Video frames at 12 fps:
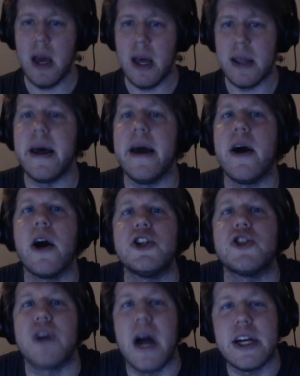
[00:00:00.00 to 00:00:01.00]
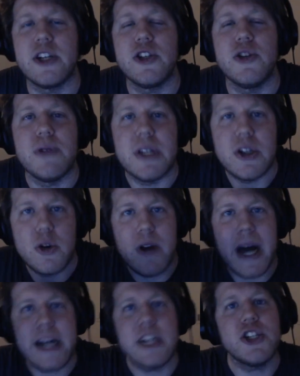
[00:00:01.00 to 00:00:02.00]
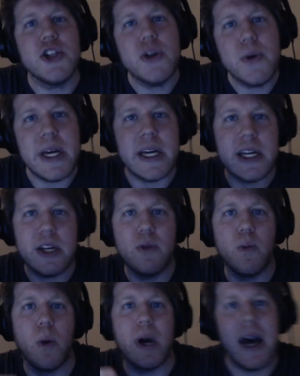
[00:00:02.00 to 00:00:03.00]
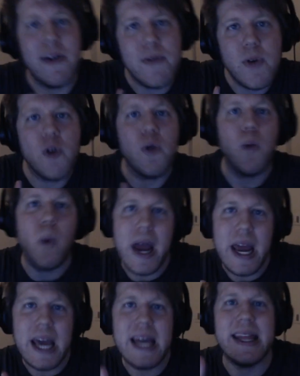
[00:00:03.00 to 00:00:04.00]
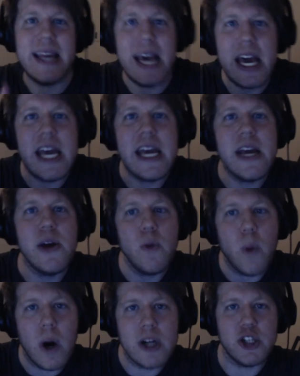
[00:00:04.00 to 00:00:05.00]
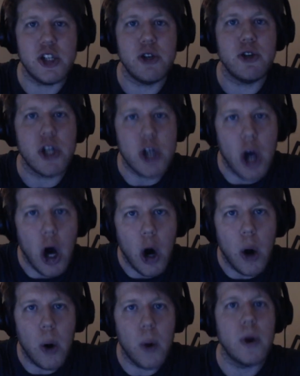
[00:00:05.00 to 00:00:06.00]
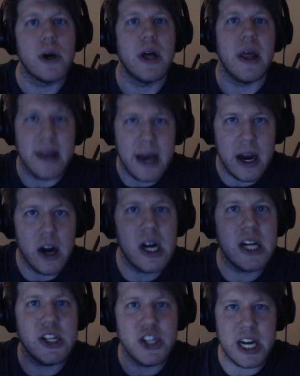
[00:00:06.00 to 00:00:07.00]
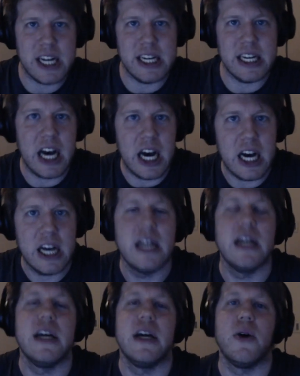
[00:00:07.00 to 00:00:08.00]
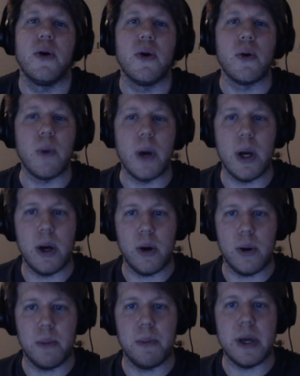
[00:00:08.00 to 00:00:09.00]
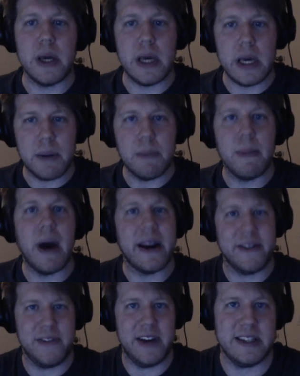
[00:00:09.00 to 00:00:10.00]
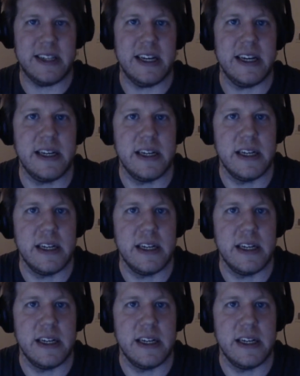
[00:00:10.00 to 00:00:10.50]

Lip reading: They are trying to direct you in whatever way they want you to go. Their agenda will be manifested